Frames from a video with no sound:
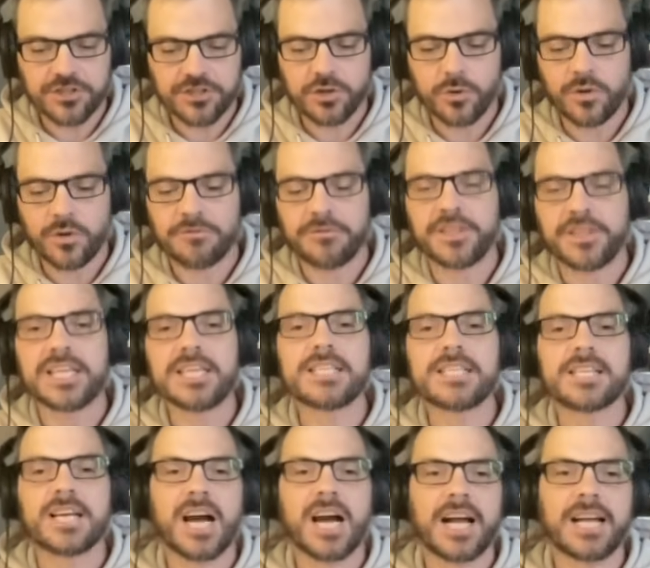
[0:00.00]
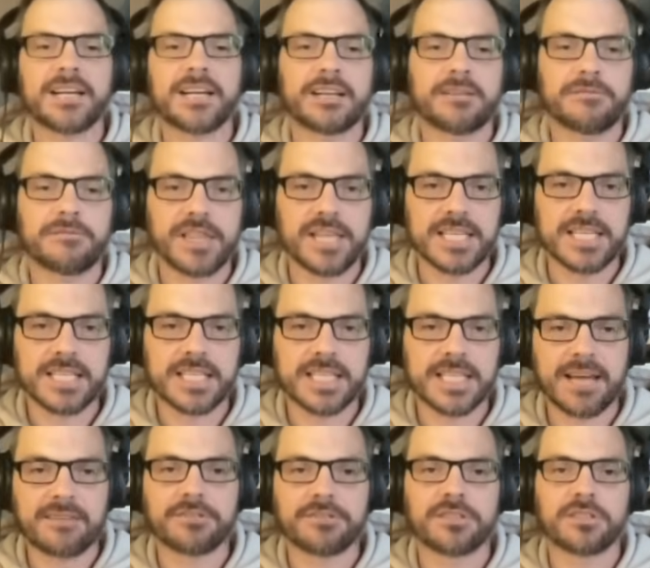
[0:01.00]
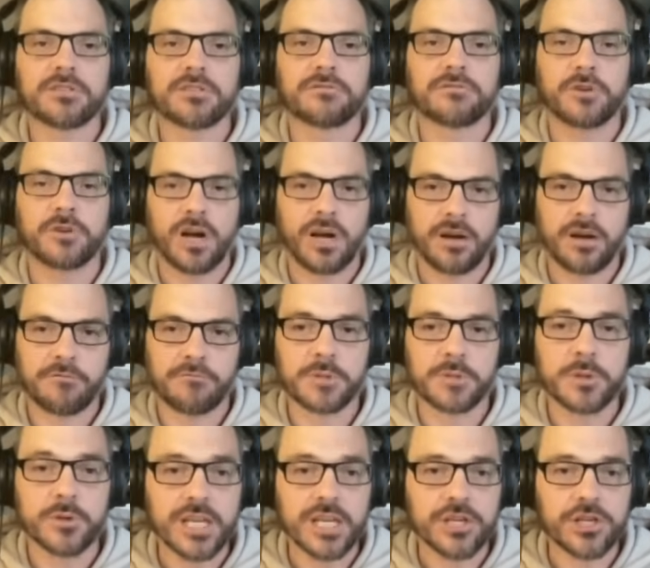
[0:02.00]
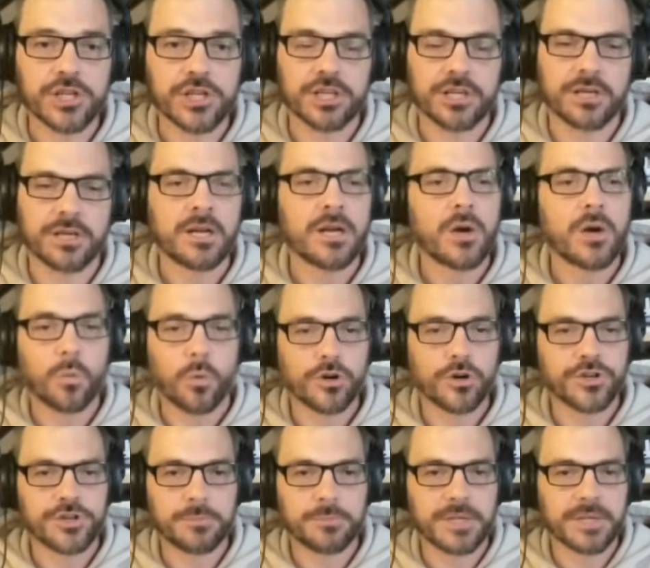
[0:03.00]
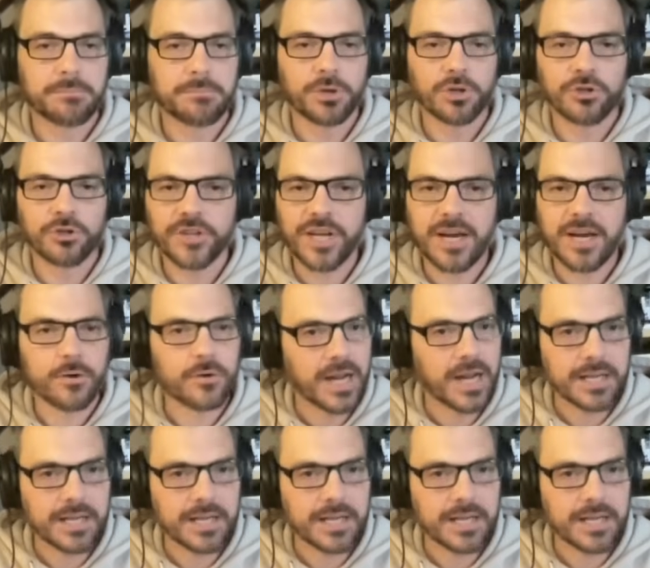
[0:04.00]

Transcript: So if this level of munition were to be pulled out,